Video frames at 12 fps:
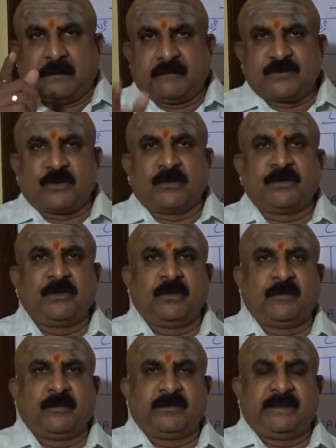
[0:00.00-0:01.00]
was
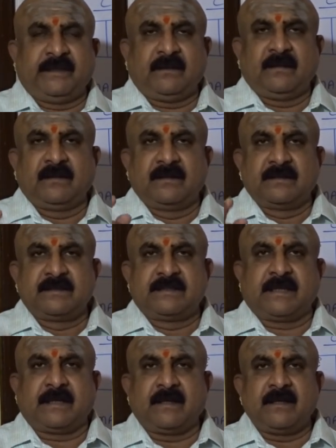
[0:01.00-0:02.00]
talking about the
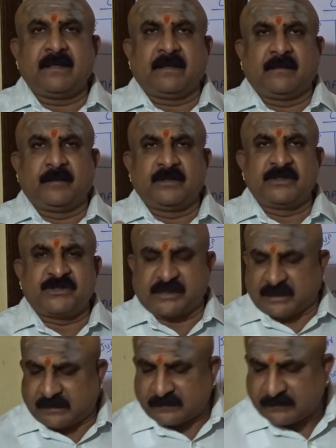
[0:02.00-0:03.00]
second couple's
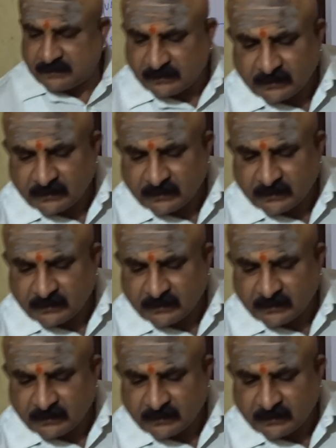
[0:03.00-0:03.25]
chart.